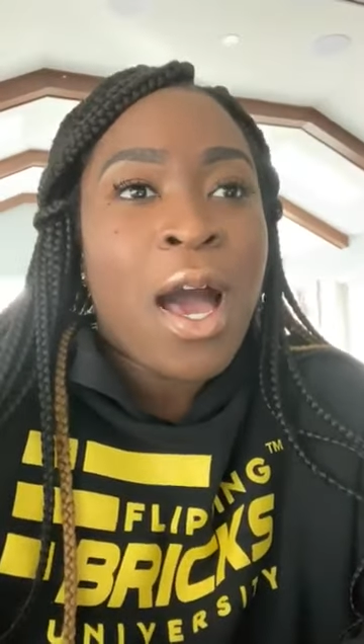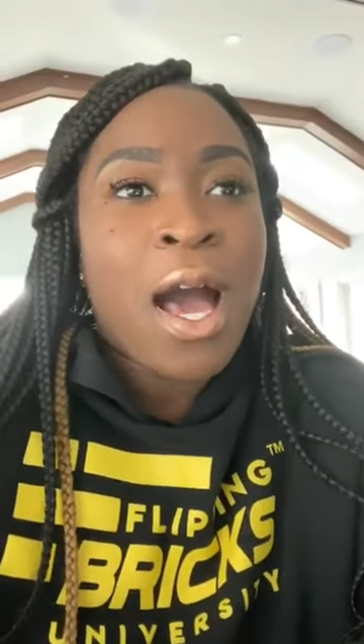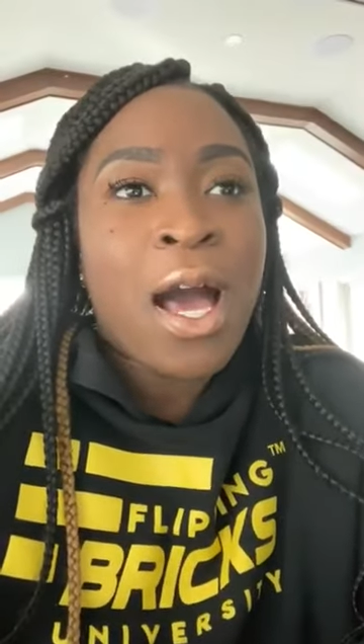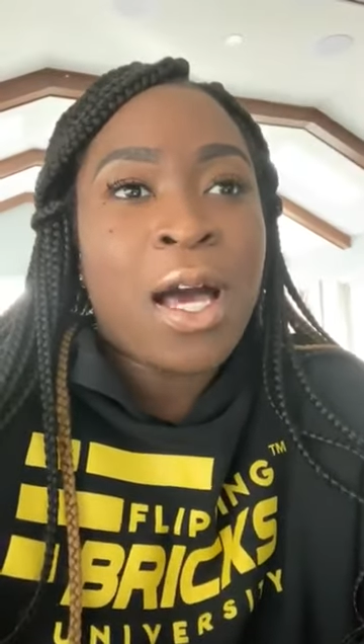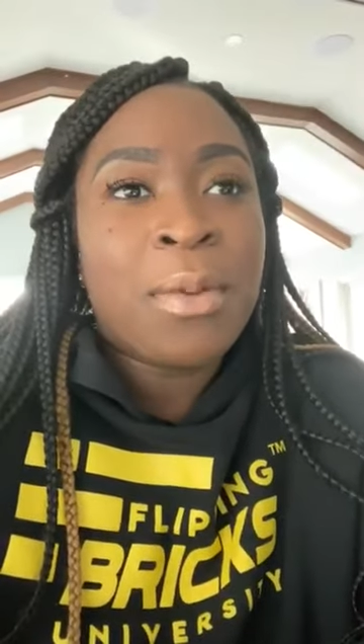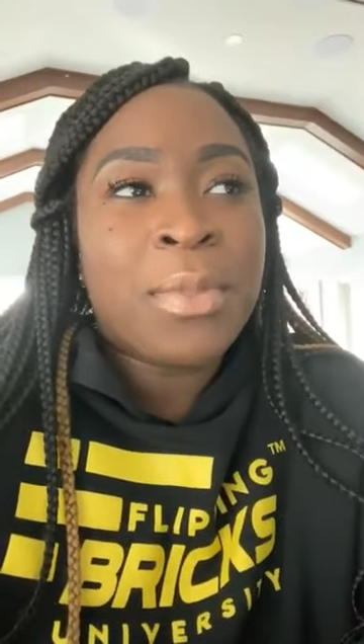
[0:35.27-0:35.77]

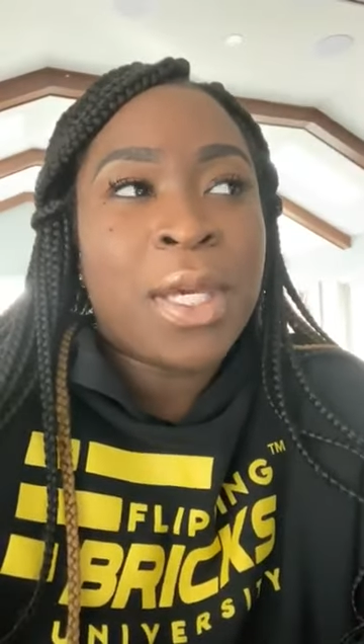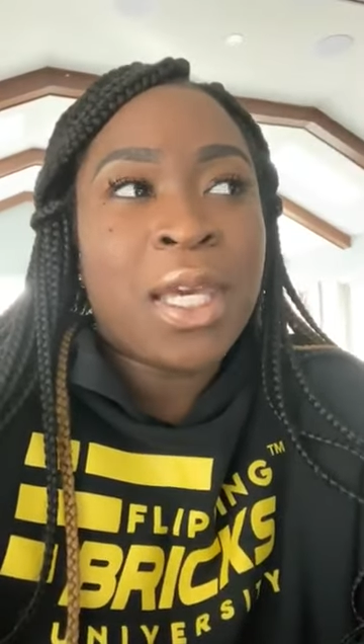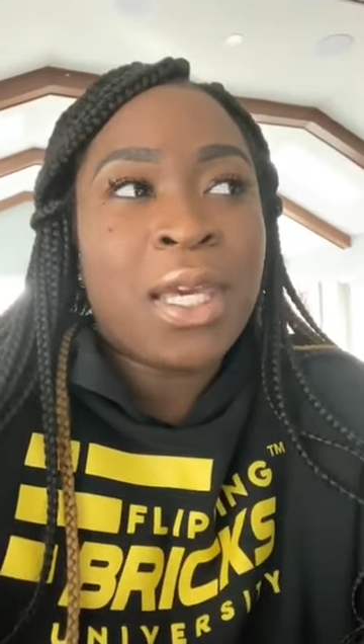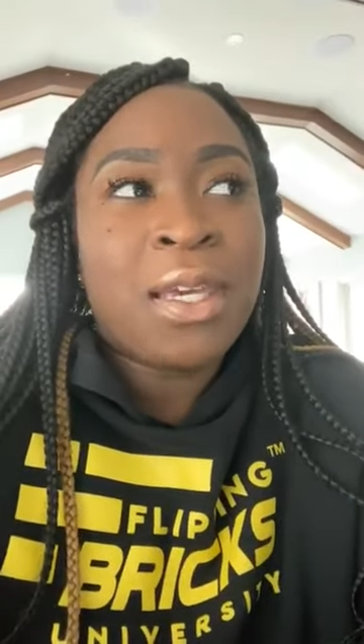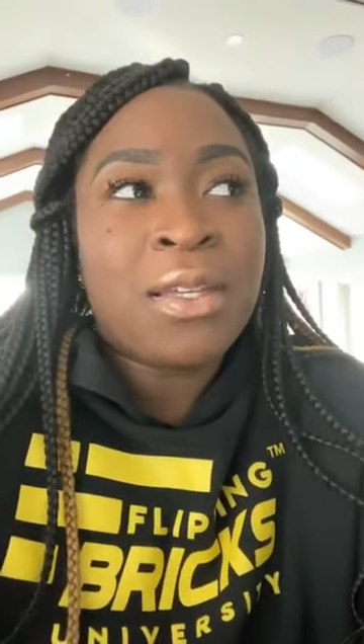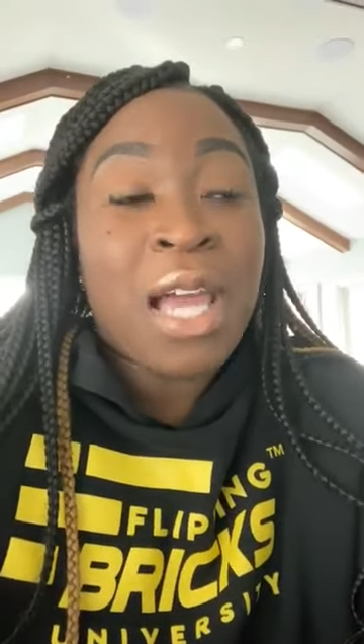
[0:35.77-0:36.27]

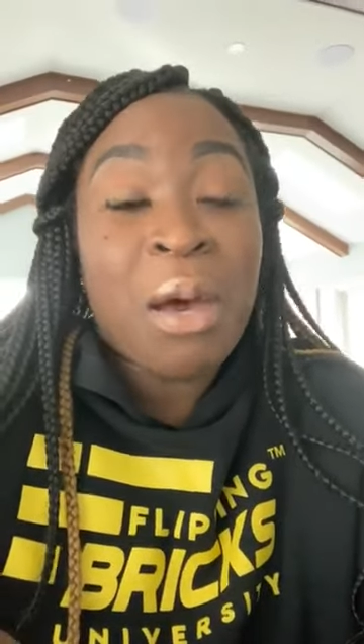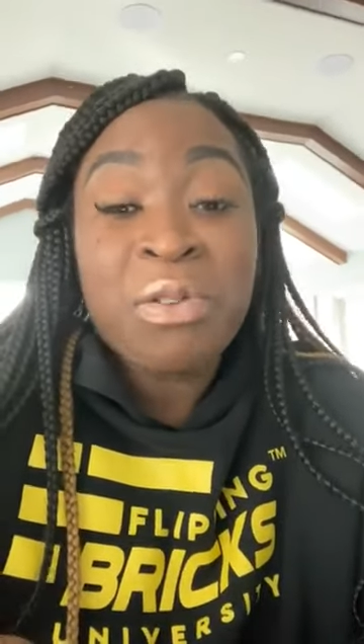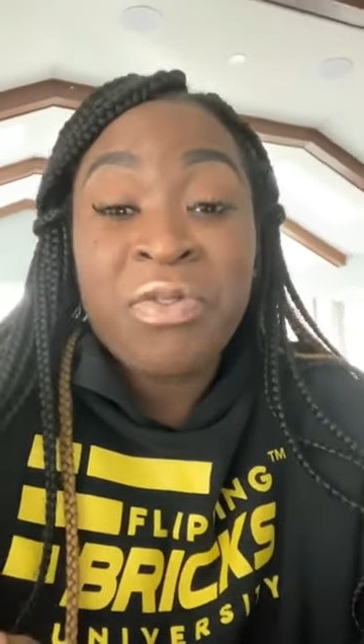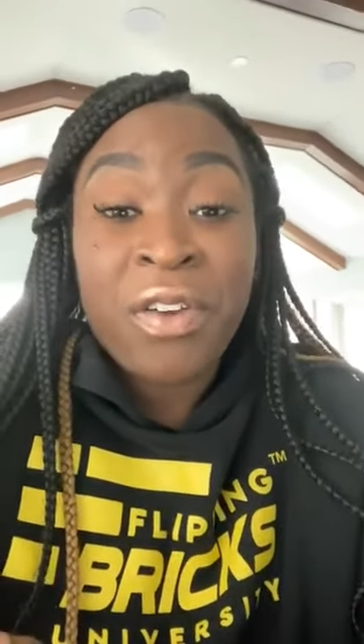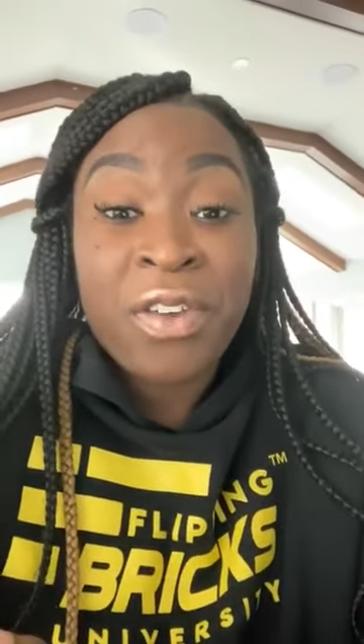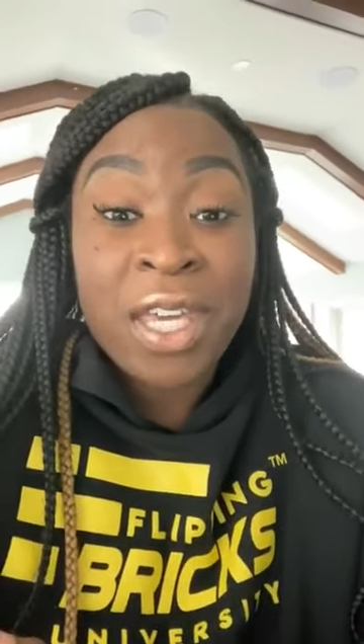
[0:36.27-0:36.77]
And I
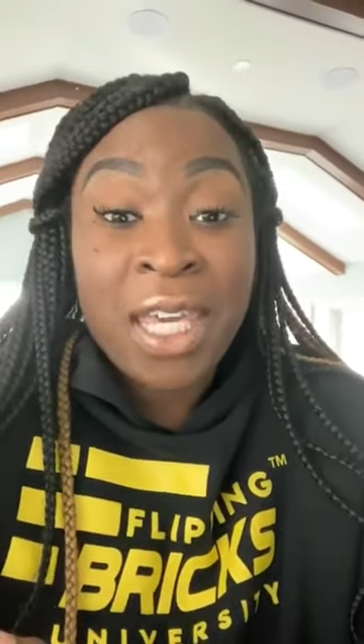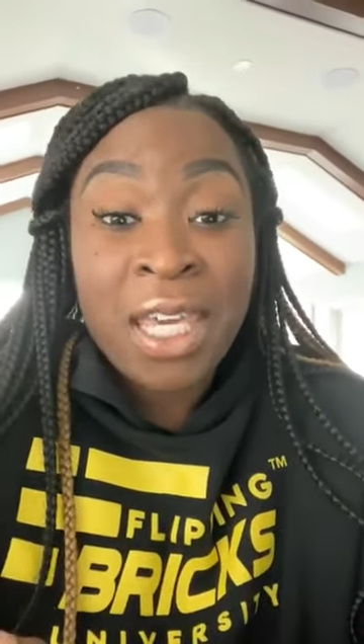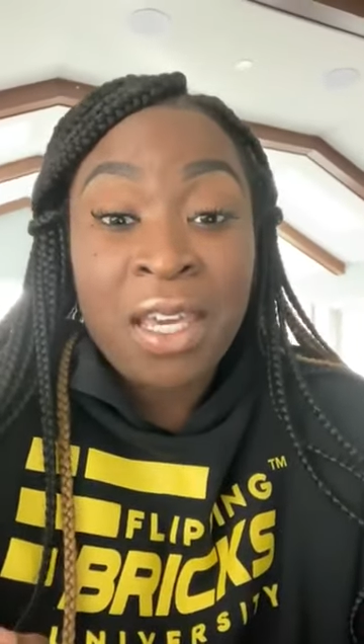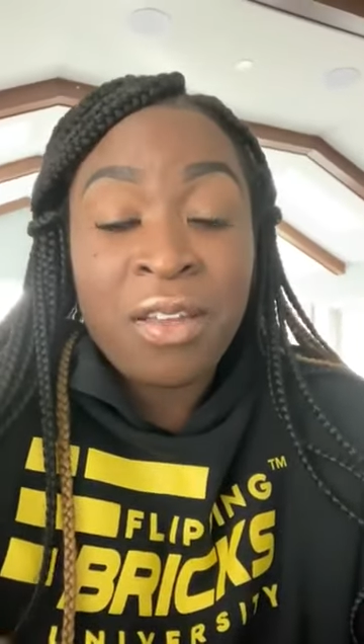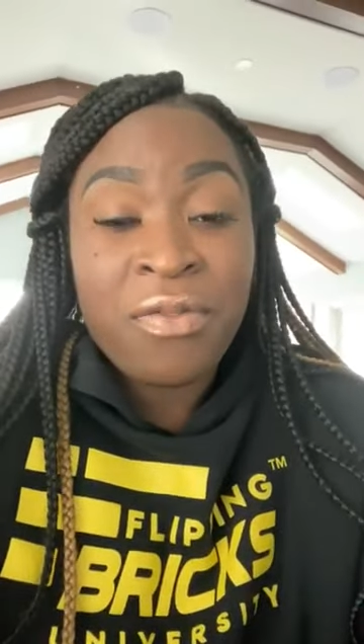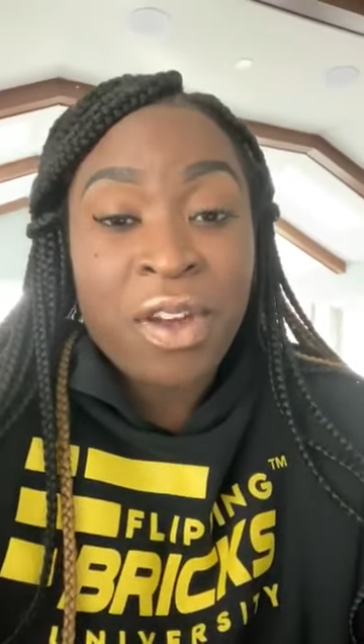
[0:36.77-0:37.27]
was very
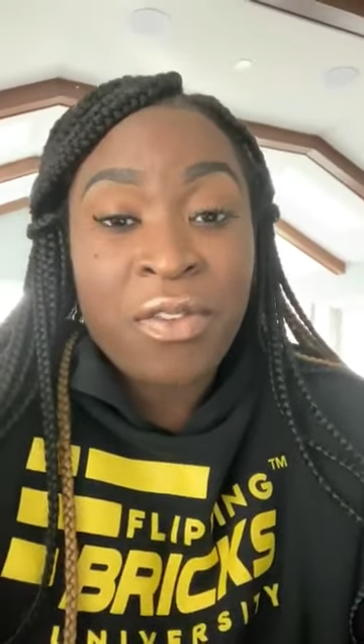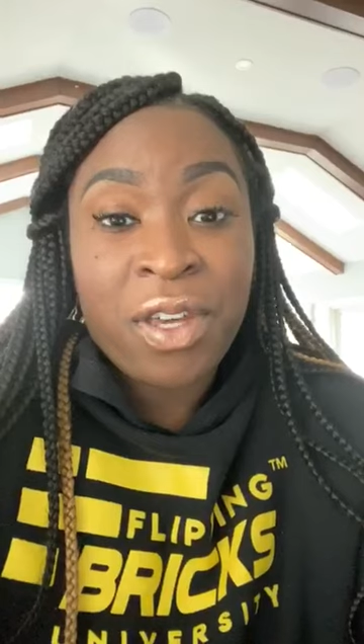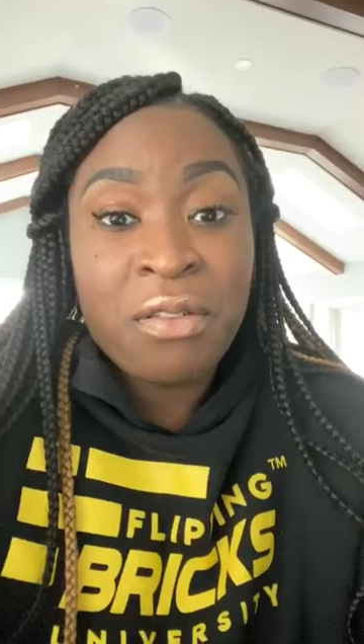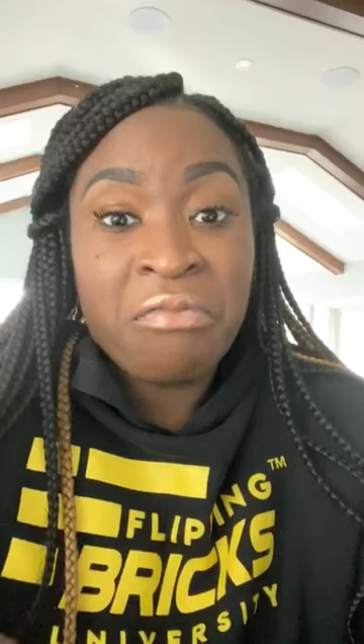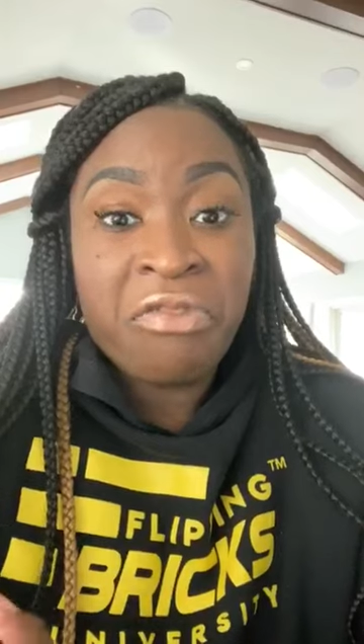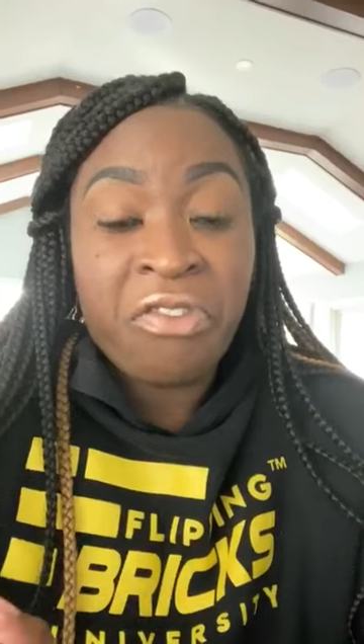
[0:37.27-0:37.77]
keen and
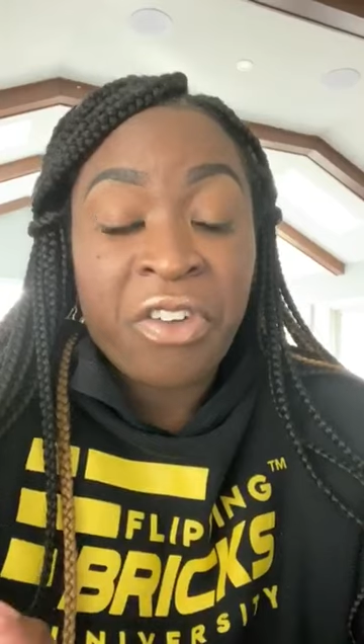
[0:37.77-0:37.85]
very